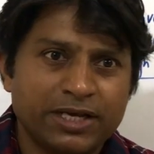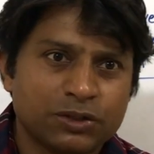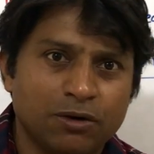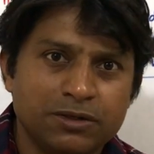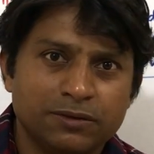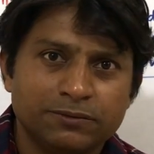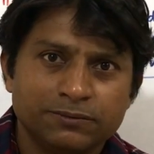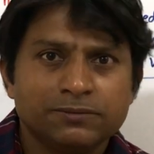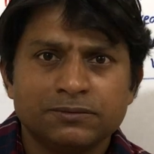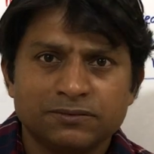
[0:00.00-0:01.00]
assault,
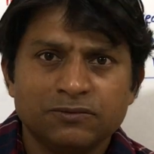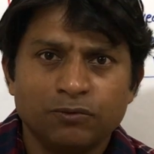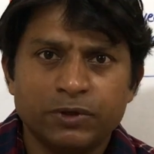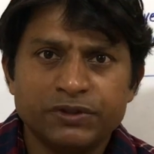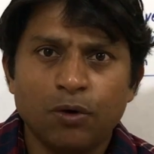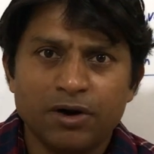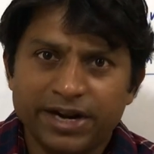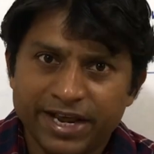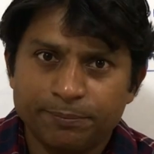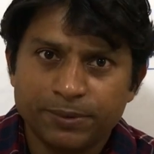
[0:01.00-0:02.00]
what do you call
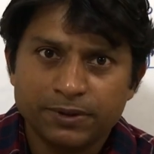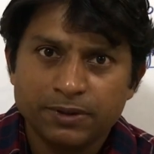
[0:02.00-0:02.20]
rape.